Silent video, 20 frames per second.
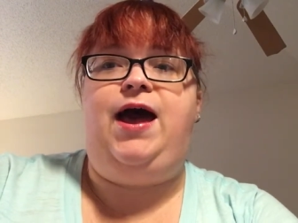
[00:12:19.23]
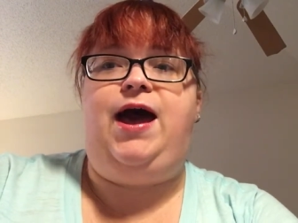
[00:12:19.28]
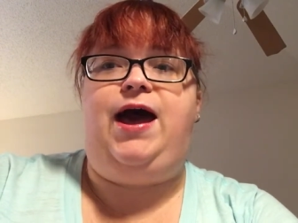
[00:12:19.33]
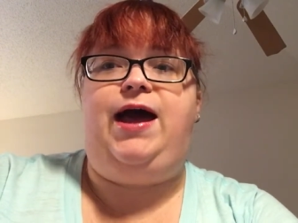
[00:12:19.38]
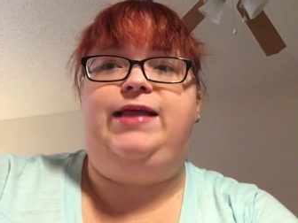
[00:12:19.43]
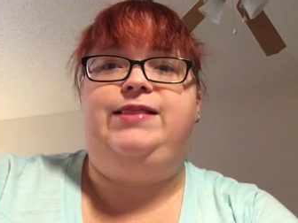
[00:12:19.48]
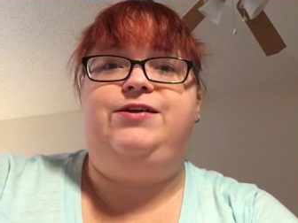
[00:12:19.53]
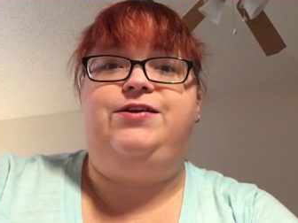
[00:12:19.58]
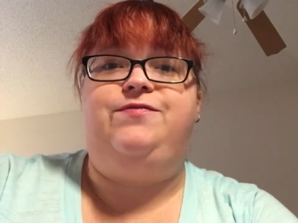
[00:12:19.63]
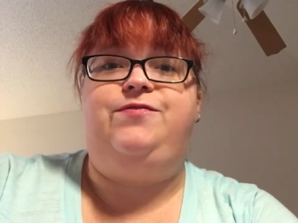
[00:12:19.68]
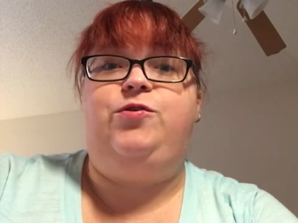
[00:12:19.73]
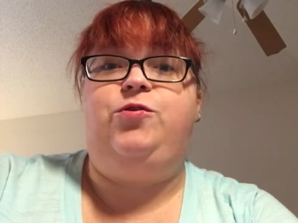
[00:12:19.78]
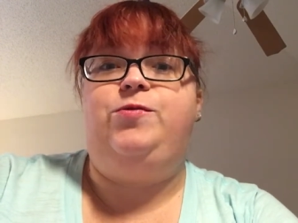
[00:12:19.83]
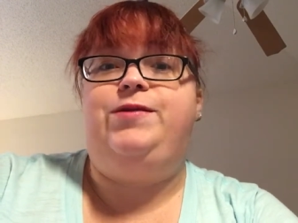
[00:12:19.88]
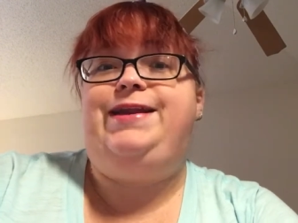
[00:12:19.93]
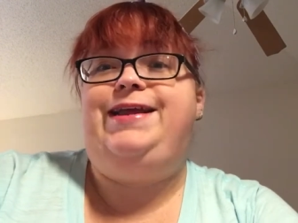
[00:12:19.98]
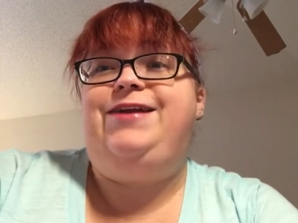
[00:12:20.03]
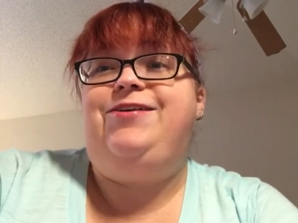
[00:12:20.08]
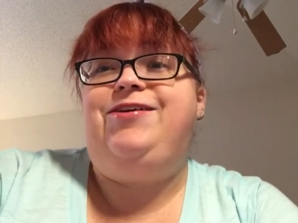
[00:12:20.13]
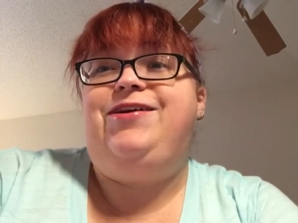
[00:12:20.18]
I look
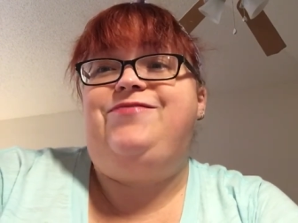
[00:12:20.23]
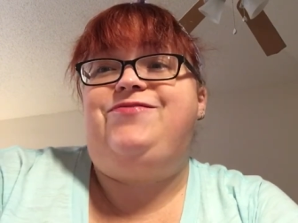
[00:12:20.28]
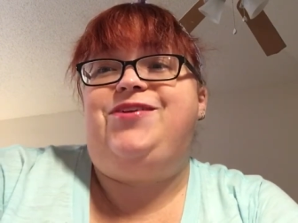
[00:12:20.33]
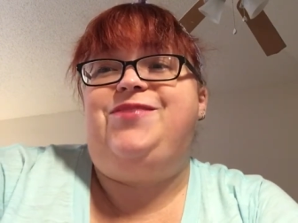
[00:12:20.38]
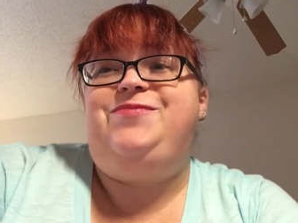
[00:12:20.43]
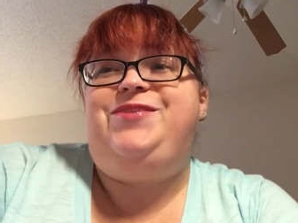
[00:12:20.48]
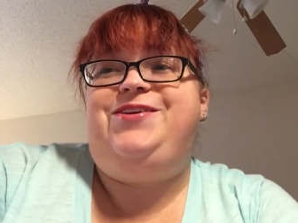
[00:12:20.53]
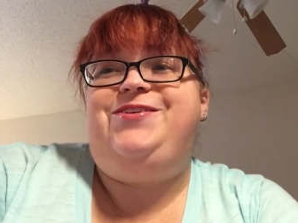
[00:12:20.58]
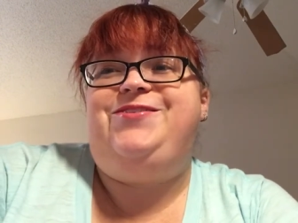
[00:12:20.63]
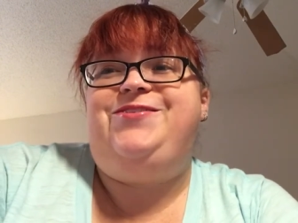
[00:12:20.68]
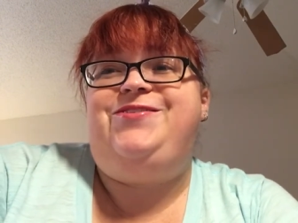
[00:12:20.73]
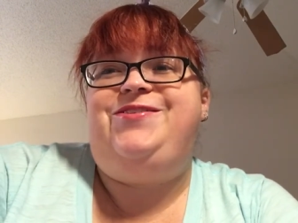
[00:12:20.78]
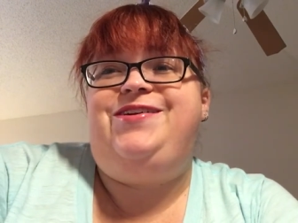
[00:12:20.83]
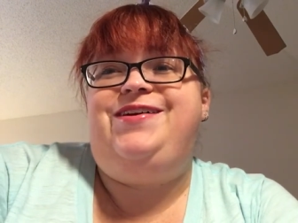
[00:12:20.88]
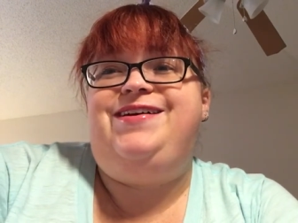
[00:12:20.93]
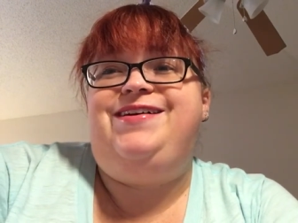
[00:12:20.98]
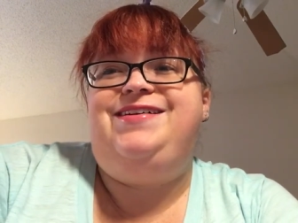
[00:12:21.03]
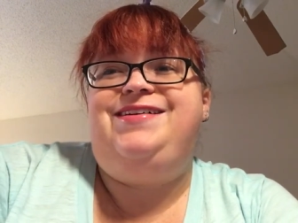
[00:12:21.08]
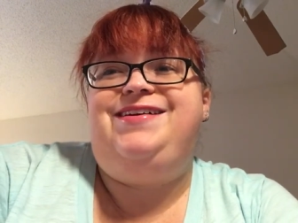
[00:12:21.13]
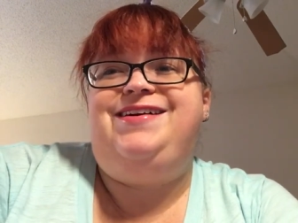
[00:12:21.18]
forward to hearing from you.
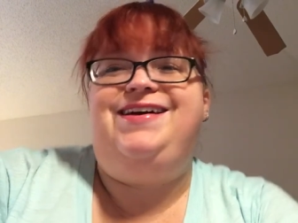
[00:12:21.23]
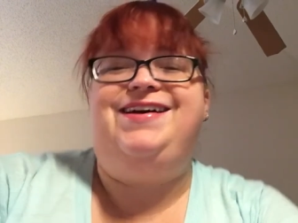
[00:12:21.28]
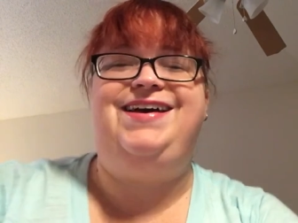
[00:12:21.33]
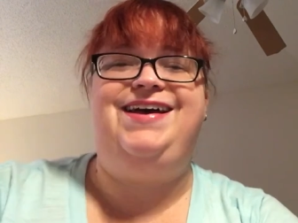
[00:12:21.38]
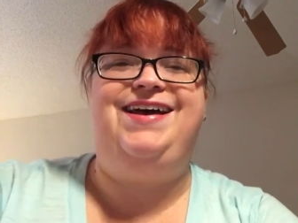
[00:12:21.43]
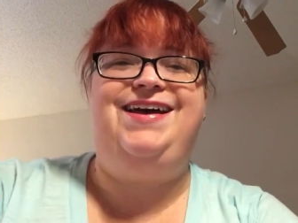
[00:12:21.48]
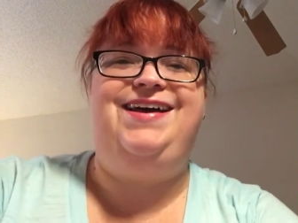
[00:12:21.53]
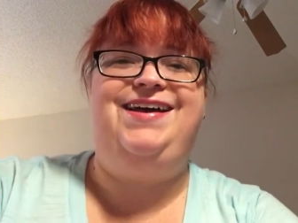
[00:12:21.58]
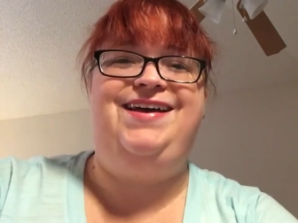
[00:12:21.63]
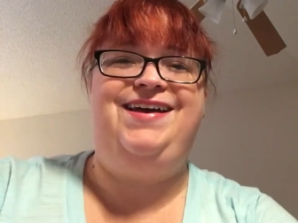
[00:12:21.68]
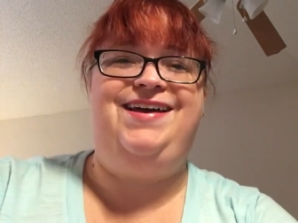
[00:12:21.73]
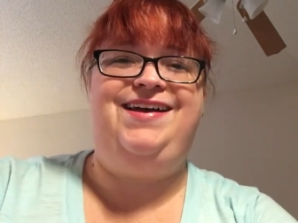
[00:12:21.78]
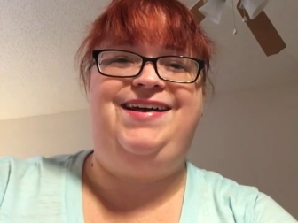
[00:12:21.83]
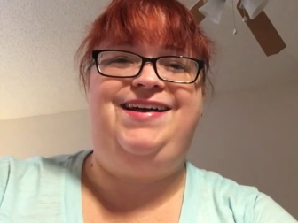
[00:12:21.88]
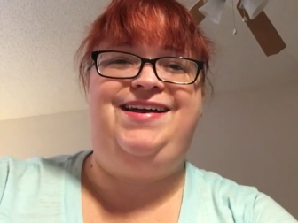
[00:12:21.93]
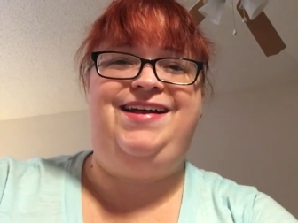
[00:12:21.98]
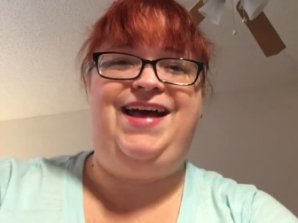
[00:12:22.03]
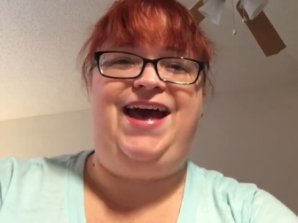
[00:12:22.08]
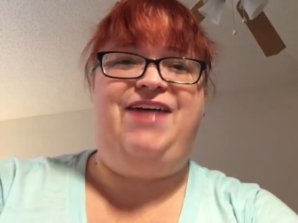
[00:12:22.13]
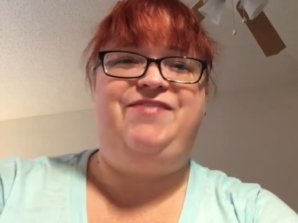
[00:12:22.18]

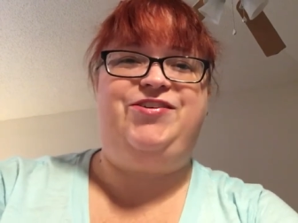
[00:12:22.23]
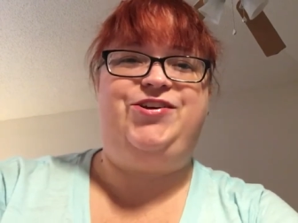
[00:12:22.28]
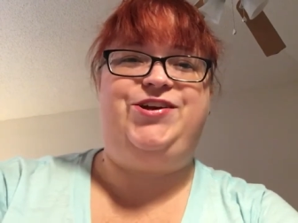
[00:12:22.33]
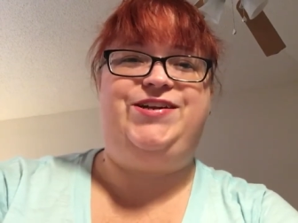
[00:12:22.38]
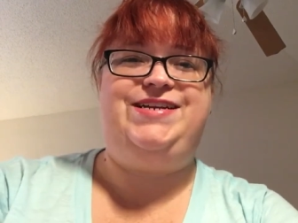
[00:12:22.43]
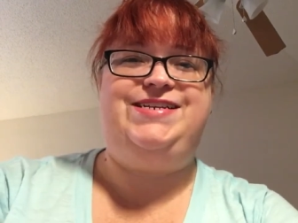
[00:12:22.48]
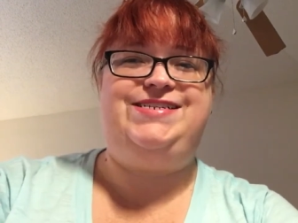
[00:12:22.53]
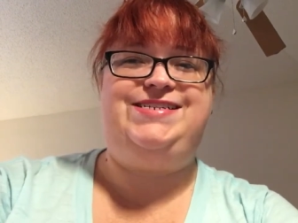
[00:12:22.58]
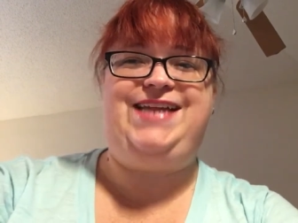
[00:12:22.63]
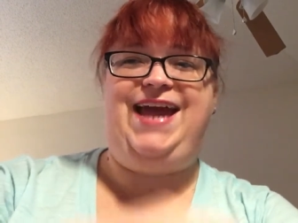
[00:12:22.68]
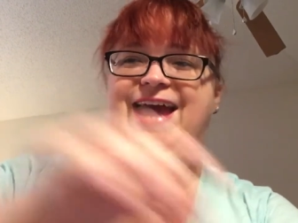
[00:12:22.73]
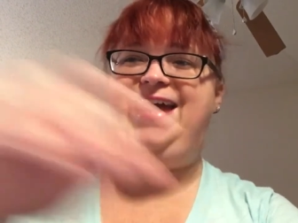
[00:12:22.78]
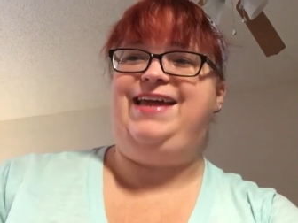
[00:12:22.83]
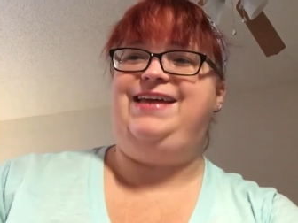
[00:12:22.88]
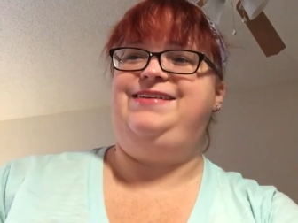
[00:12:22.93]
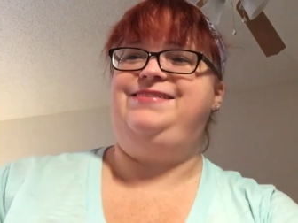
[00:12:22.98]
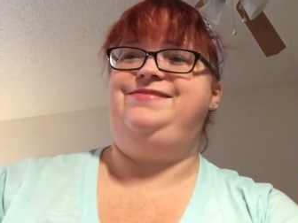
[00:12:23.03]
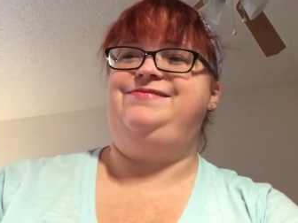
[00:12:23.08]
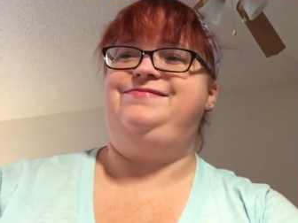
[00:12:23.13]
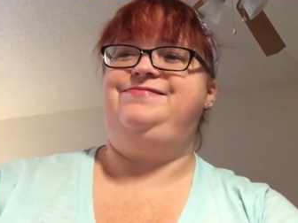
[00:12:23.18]
Have a goodness day.